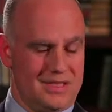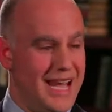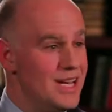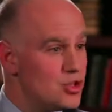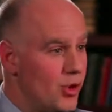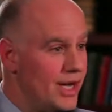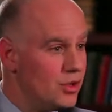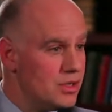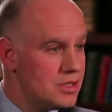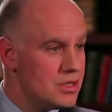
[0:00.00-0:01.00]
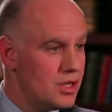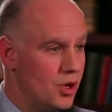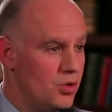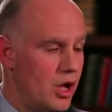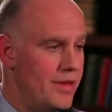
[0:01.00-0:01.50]
tent trailers,
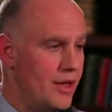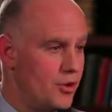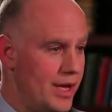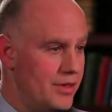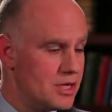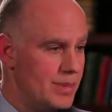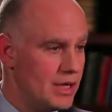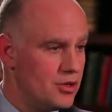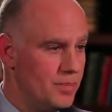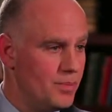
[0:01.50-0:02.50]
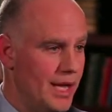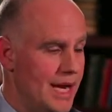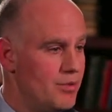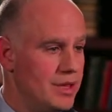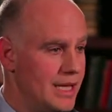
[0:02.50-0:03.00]
on the other end of the spectrum,
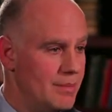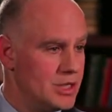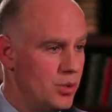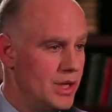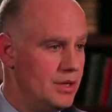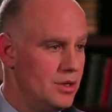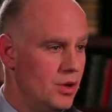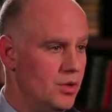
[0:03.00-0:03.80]
and everything in between,